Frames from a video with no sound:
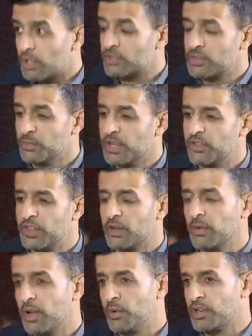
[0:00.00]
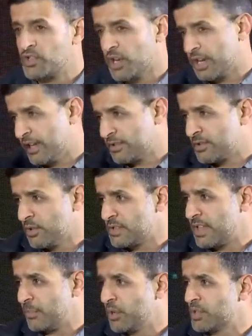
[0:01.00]
at somebody and think well I want to try and get as good as
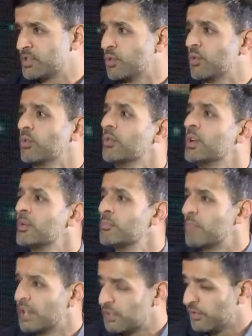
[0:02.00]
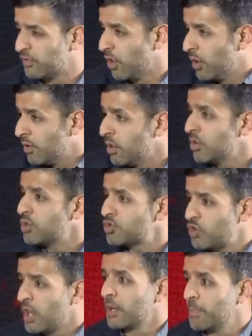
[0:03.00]
that person yeah. or better if not
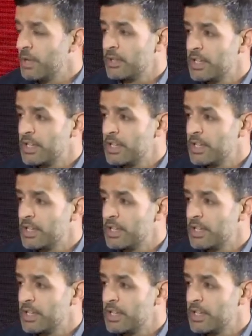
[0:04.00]
try and compete